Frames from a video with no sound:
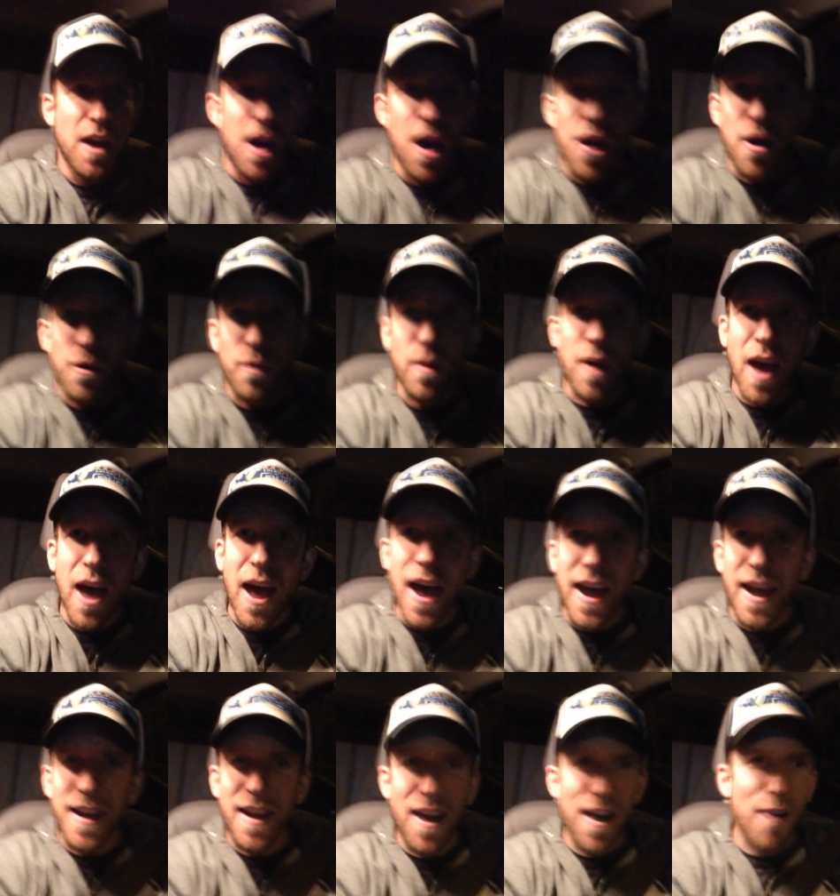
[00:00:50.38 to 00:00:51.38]
All
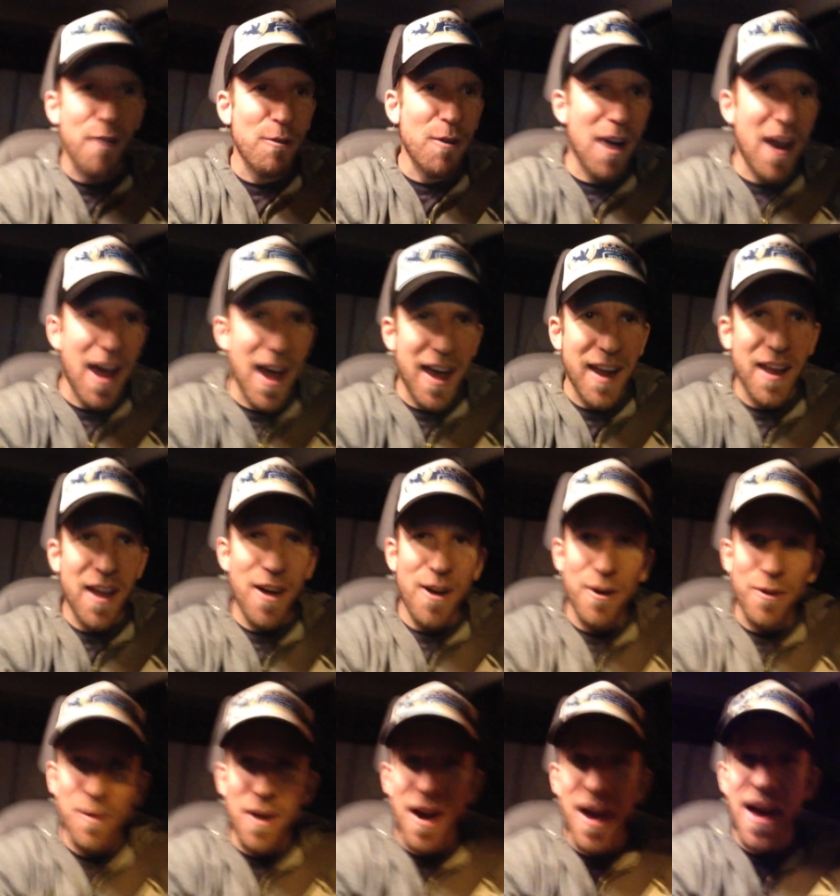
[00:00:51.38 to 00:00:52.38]
right, all right,
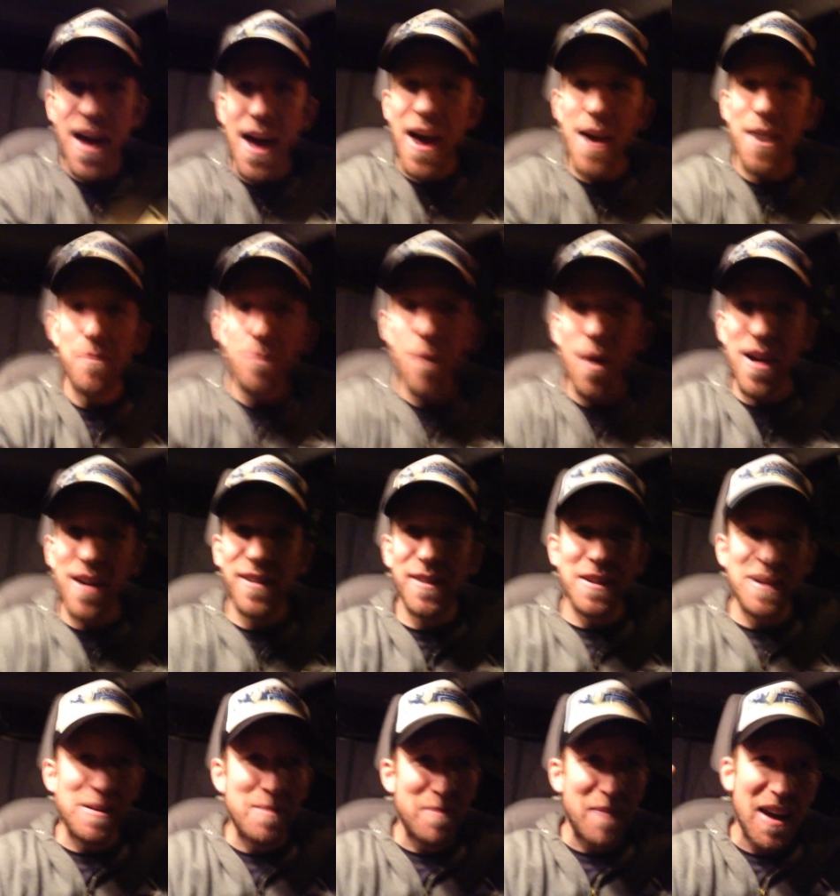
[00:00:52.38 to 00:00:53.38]
all right.
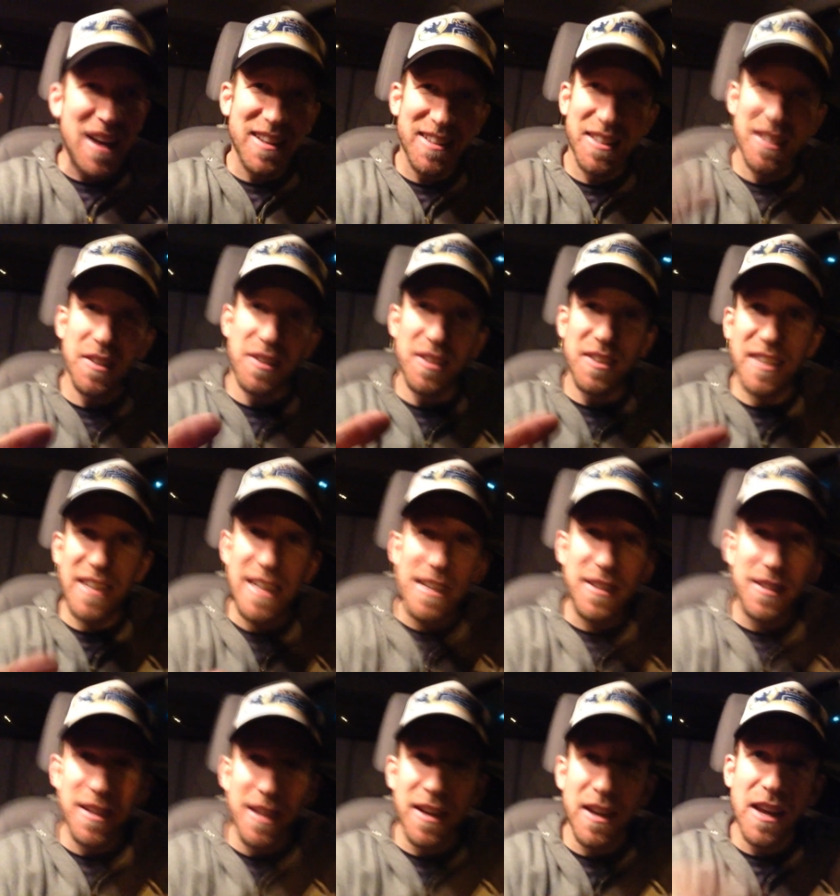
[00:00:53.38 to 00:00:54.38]
Welcome to
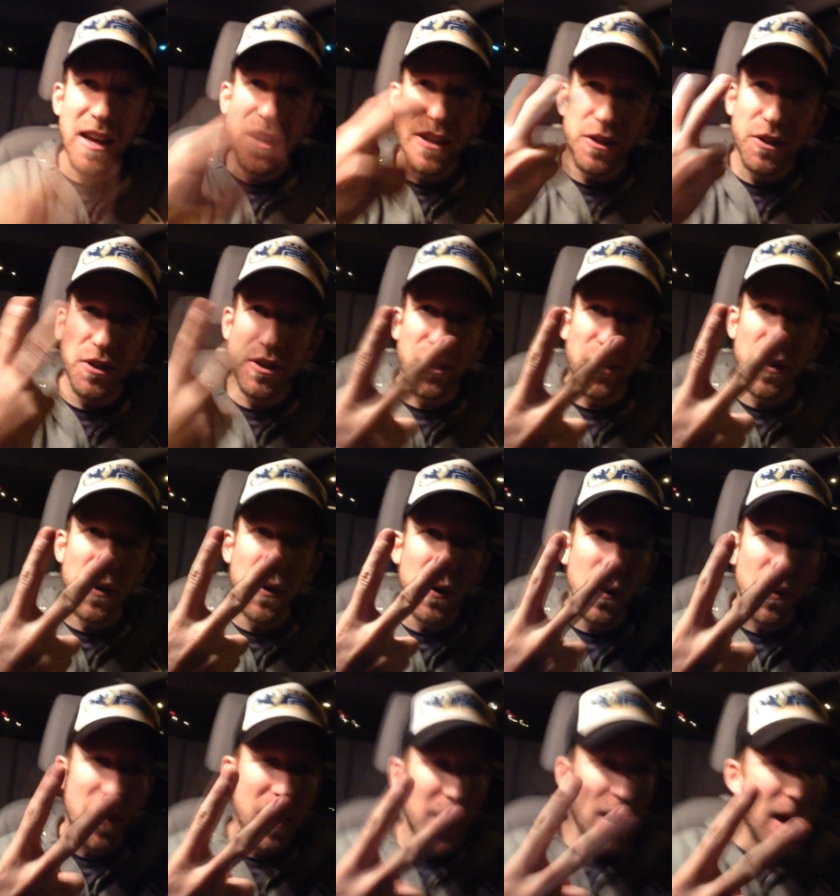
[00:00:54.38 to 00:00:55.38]
season
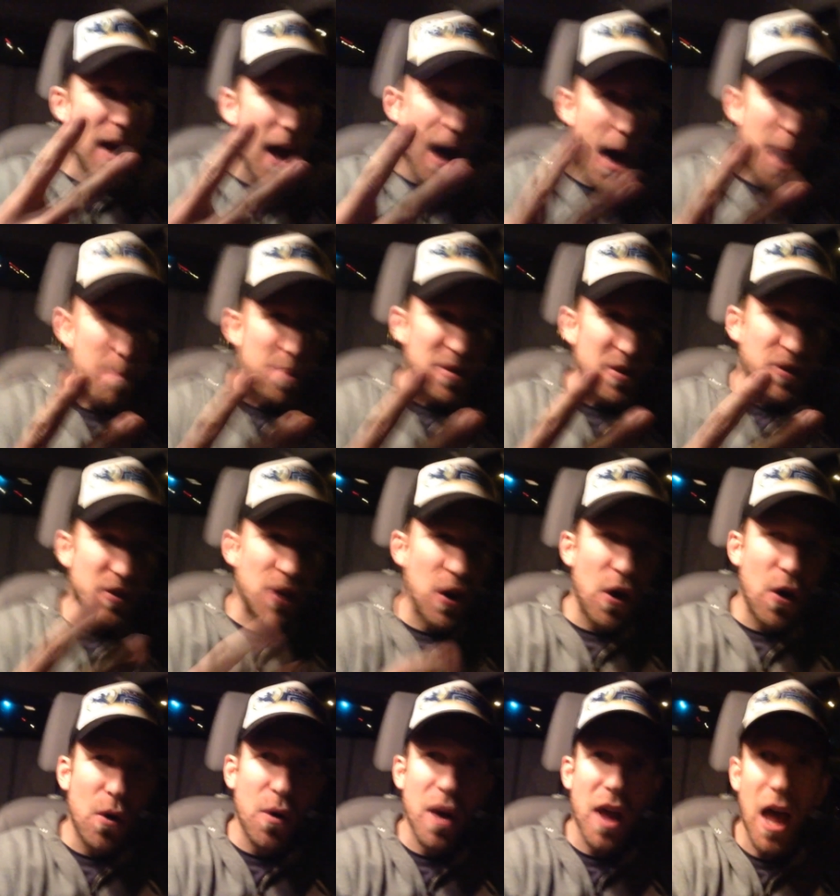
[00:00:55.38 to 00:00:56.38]
2,
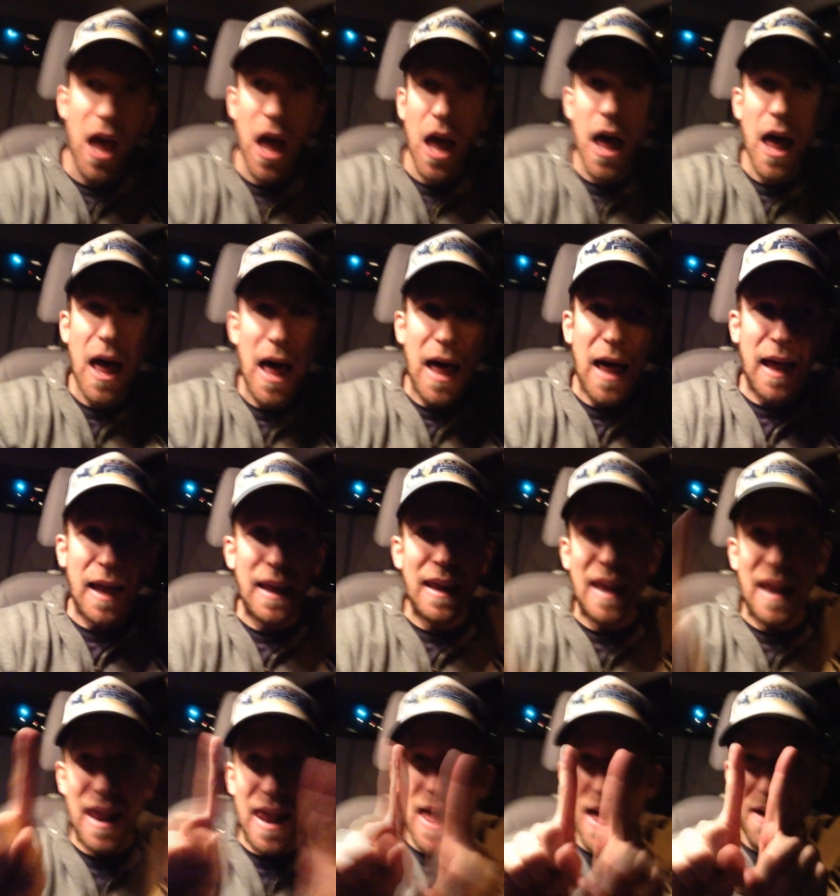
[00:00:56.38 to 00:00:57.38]
episode
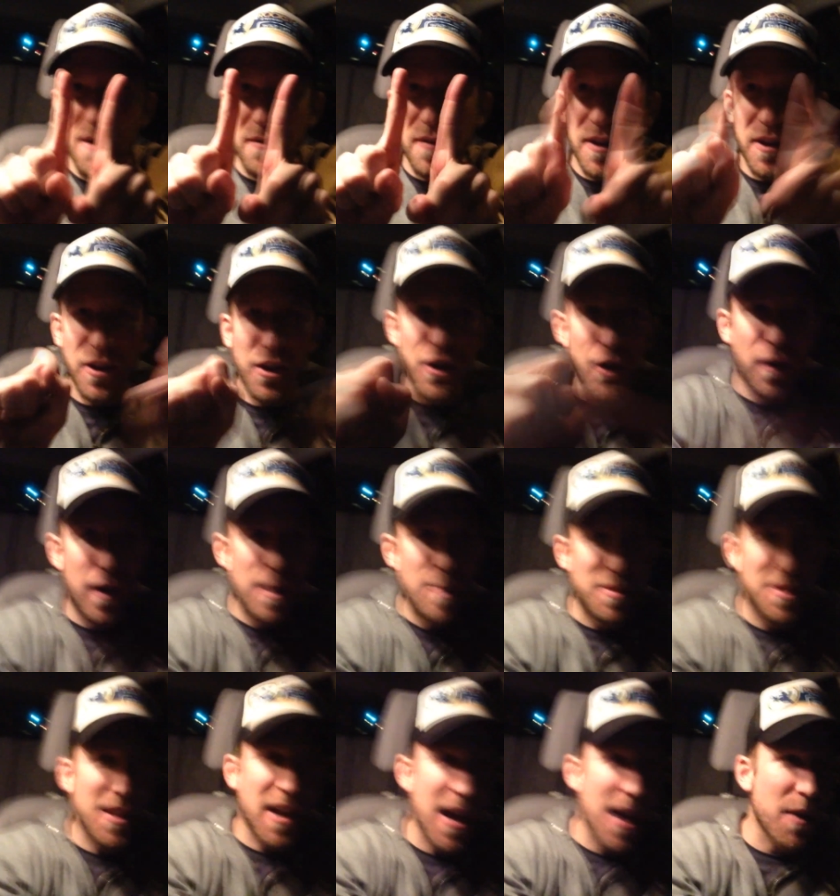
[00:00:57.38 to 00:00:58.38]
11. You know what I'm
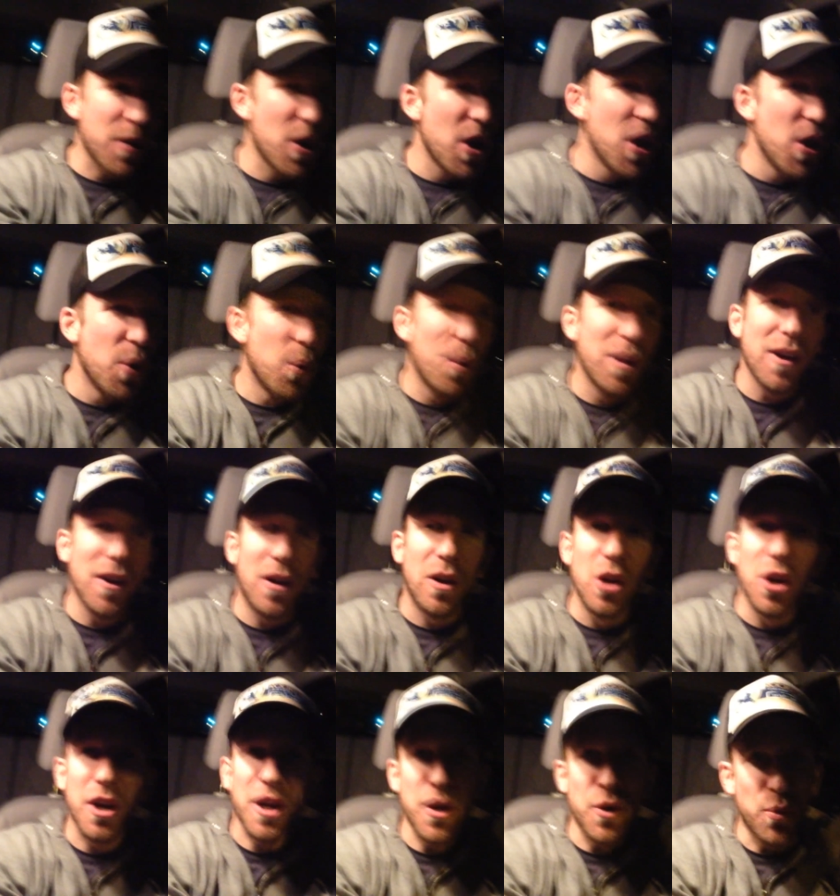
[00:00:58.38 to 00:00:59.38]
saying? We are
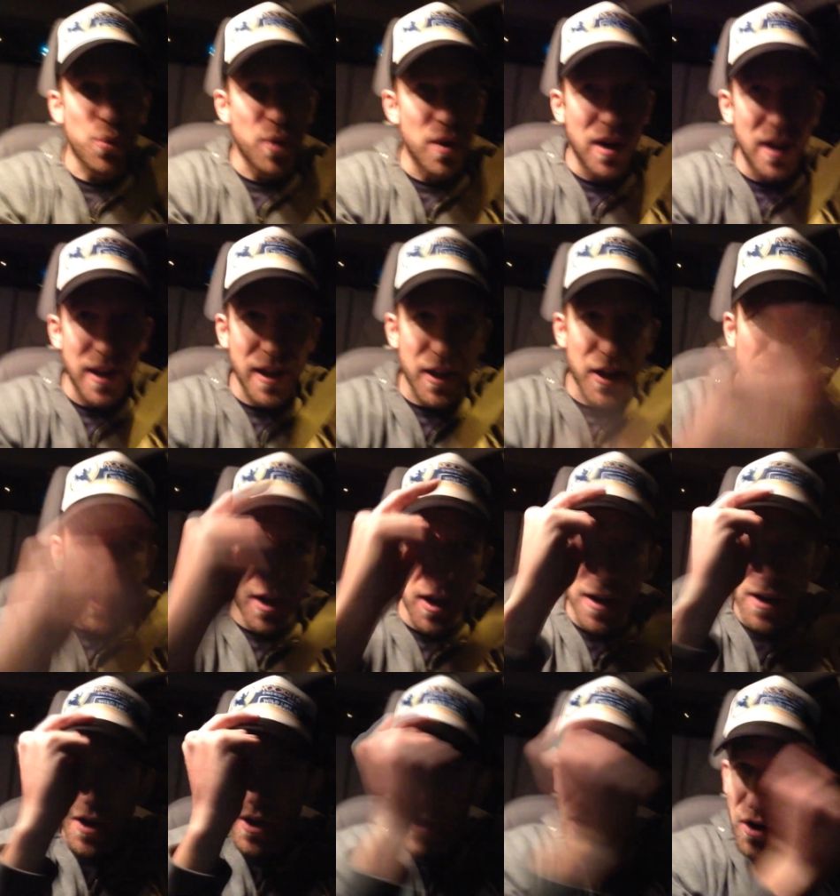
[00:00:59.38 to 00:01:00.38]
looking really
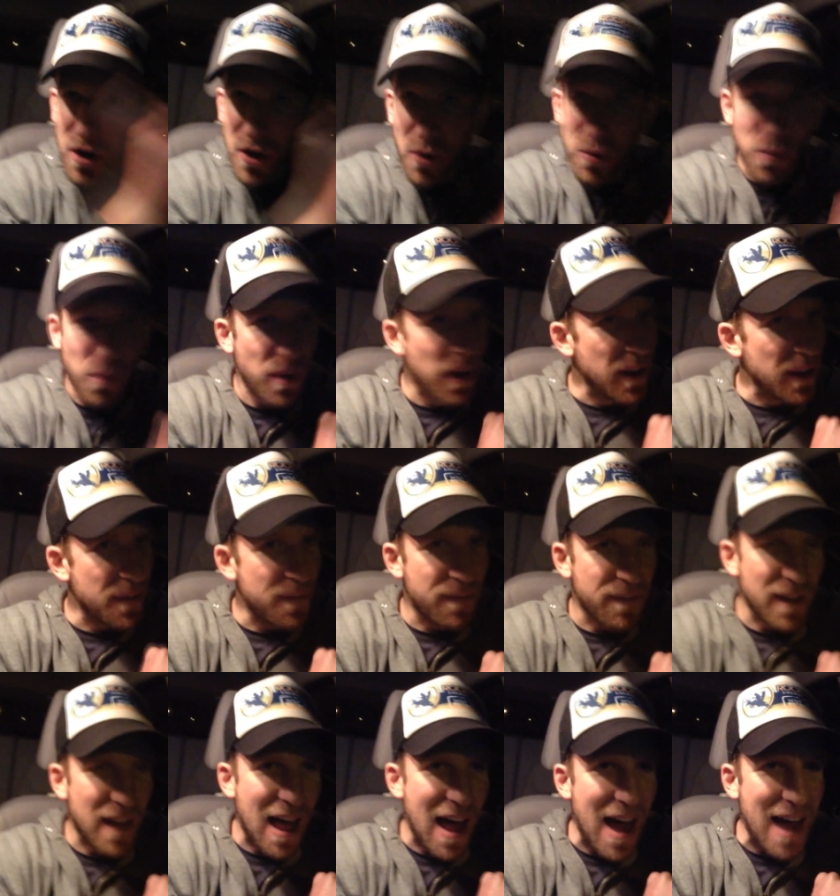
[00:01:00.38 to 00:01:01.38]
good really
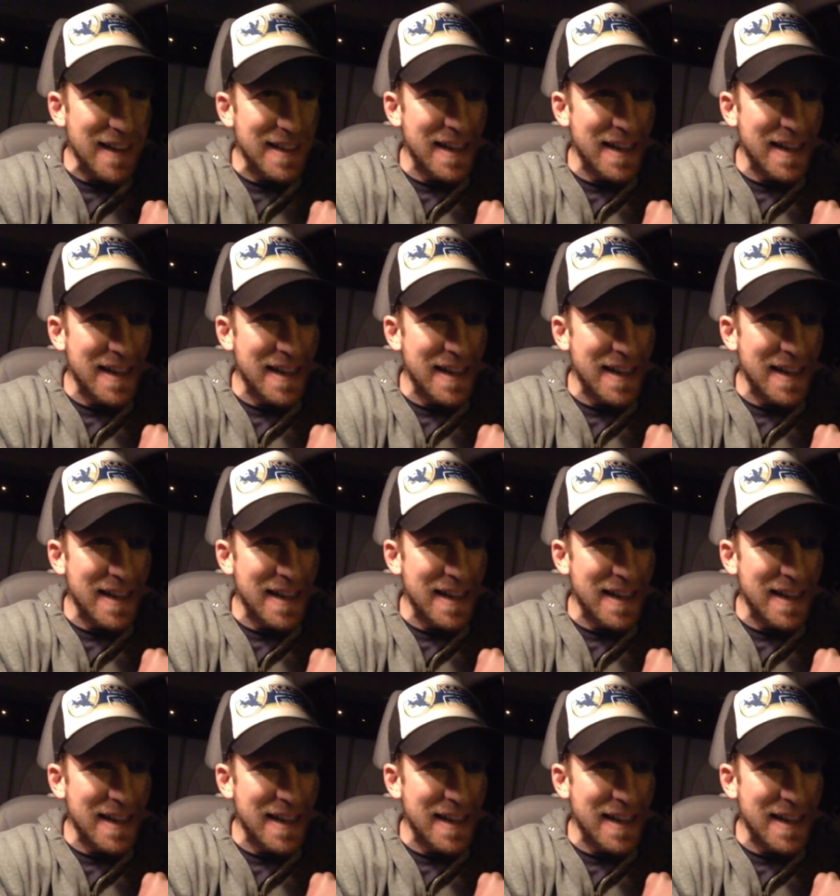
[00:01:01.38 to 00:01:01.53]
fly